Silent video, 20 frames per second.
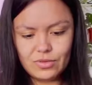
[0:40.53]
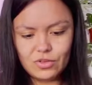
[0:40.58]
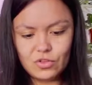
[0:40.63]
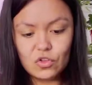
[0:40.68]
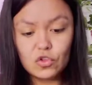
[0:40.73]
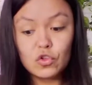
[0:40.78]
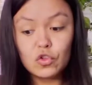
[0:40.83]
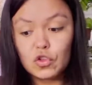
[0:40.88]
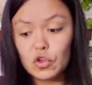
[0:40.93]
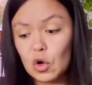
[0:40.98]

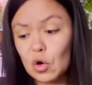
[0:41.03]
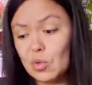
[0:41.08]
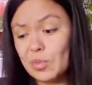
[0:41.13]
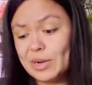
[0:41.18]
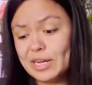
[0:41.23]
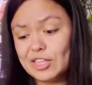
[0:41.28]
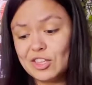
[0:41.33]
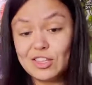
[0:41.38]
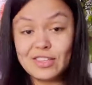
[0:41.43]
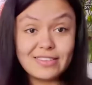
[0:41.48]
So
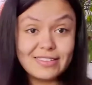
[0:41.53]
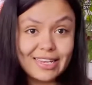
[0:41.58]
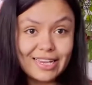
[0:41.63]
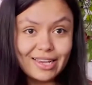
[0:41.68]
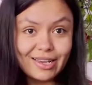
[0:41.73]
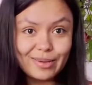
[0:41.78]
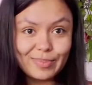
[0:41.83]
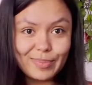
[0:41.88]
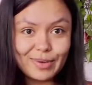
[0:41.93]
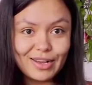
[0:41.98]
much
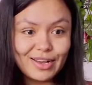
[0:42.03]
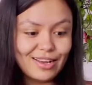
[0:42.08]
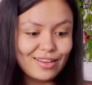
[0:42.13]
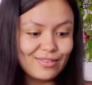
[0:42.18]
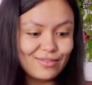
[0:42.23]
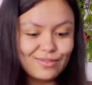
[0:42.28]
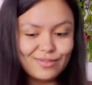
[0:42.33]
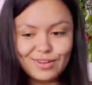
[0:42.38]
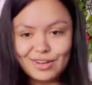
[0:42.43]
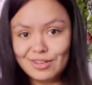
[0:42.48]
tape, I
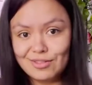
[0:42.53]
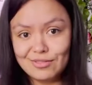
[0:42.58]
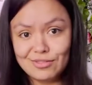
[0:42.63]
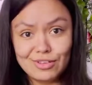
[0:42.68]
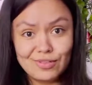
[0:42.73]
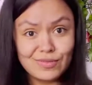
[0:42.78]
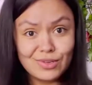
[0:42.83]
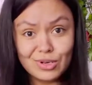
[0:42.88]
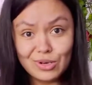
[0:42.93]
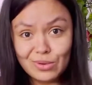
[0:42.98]
don't
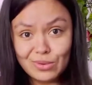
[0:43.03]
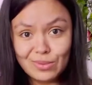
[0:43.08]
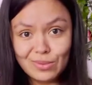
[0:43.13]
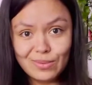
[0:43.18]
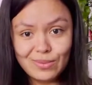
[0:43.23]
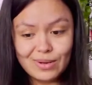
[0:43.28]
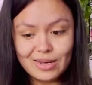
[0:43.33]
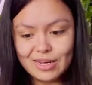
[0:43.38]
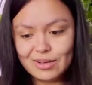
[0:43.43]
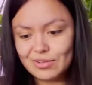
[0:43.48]
even
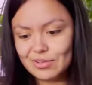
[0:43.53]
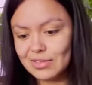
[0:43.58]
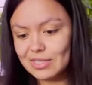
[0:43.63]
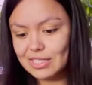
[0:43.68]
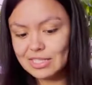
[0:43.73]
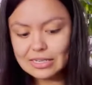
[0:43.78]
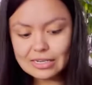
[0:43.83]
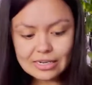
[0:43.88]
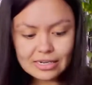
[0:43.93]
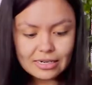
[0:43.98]
know how to
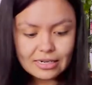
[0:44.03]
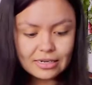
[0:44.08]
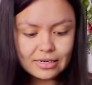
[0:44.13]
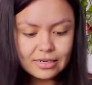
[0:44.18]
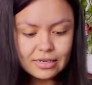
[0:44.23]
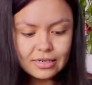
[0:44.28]
start.